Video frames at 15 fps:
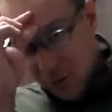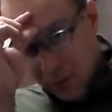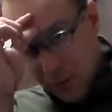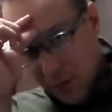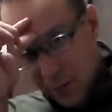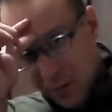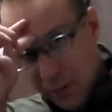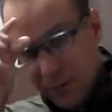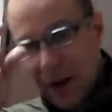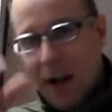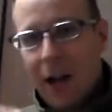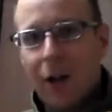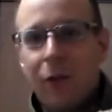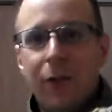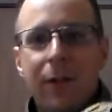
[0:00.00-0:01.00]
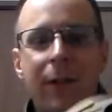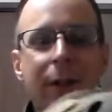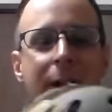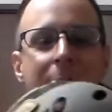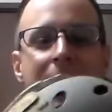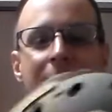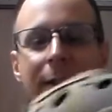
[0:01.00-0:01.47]
from your brow
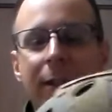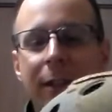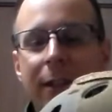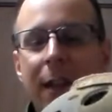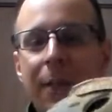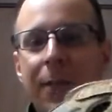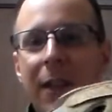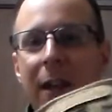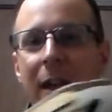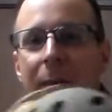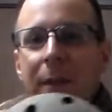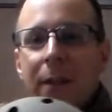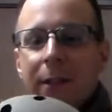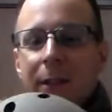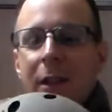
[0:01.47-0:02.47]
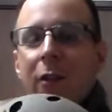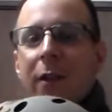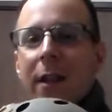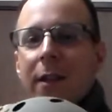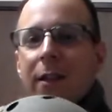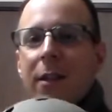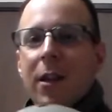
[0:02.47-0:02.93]
to the top of the helmet so you
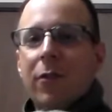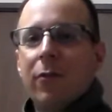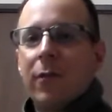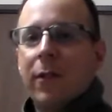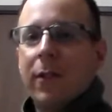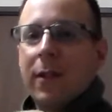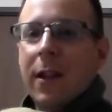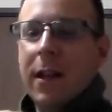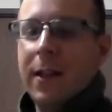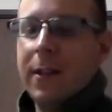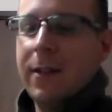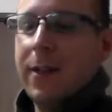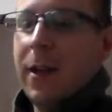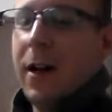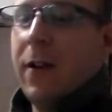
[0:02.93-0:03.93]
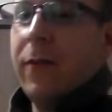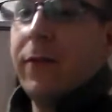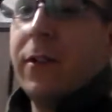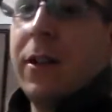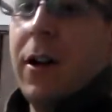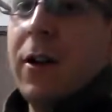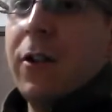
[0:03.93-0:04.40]
can don and doff
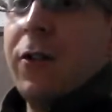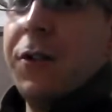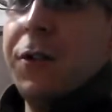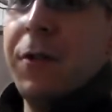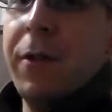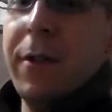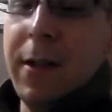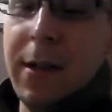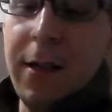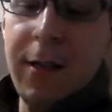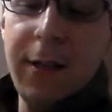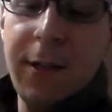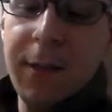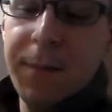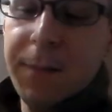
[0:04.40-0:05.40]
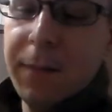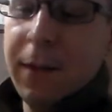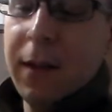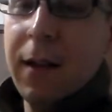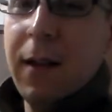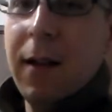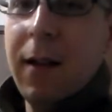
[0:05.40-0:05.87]
goggles with ease.
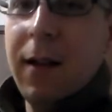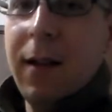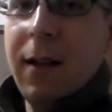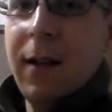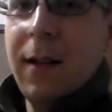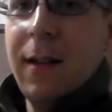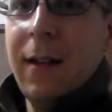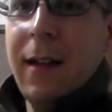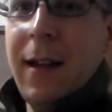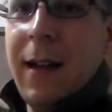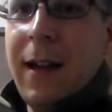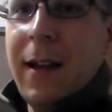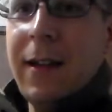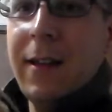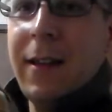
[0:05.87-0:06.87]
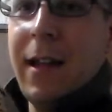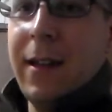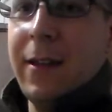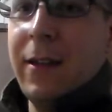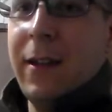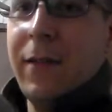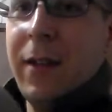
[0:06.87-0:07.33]
And yeah,
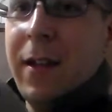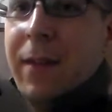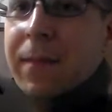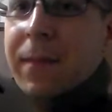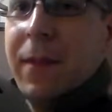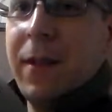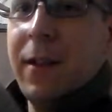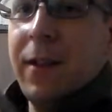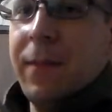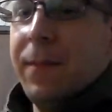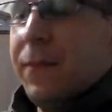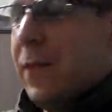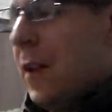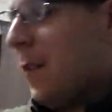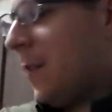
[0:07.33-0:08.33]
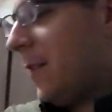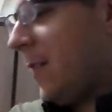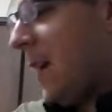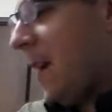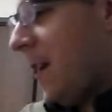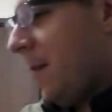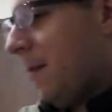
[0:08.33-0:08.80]
they don't have any interference
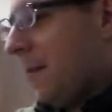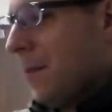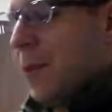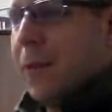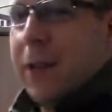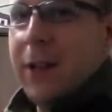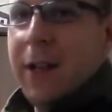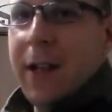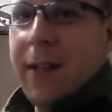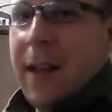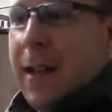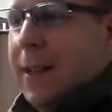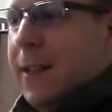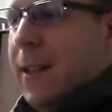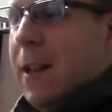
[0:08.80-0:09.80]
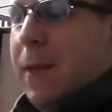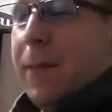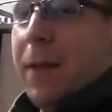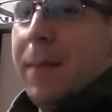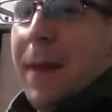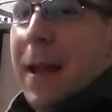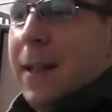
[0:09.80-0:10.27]
there. So once you got that set up
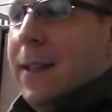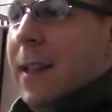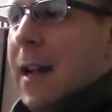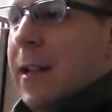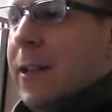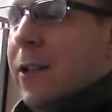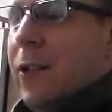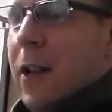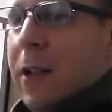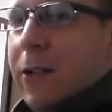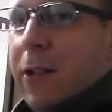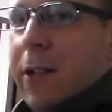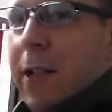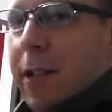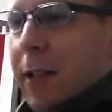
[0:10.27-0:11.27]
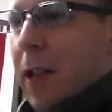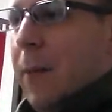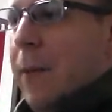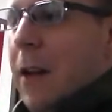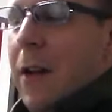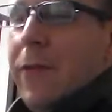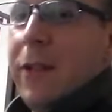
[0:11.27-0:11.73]
and the band tight and you actually take the
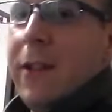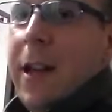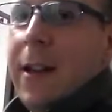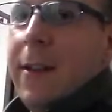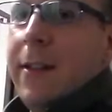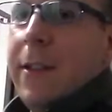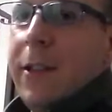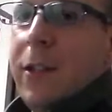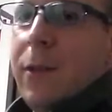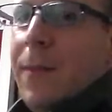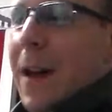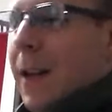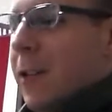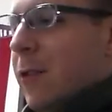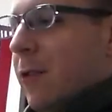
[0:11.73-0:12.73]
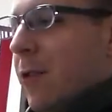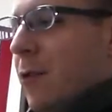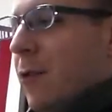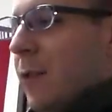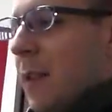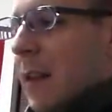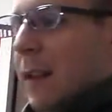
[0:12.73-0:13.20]
helmet off, you tie it in these two back
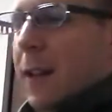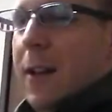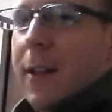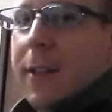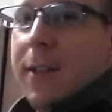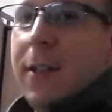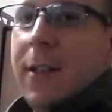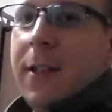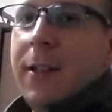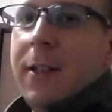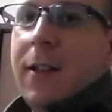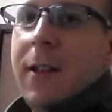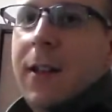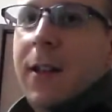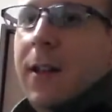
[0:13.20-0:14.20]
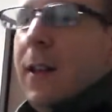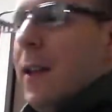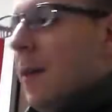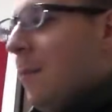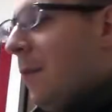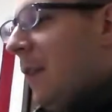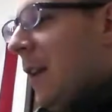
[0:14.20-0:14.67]
screws, that locks this
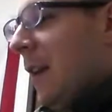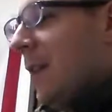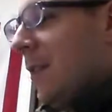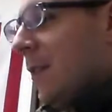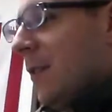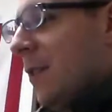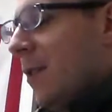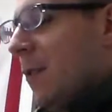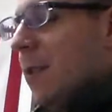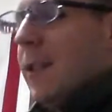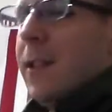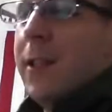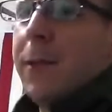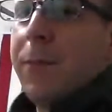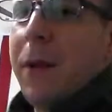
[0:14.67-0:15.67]
in place so it sits